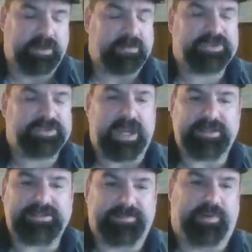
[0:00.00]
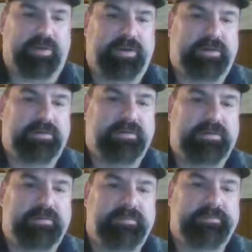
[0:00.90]
Child support.
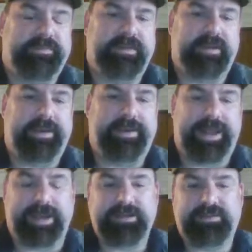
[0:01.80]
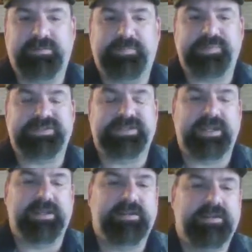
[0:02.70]

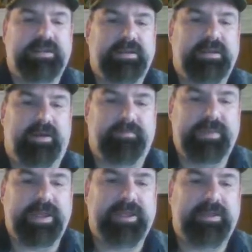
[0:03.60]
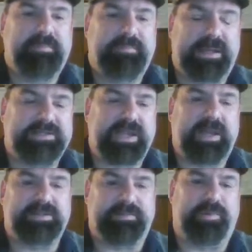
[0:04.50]
93% of men pay
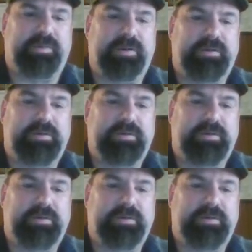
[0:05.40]
child support.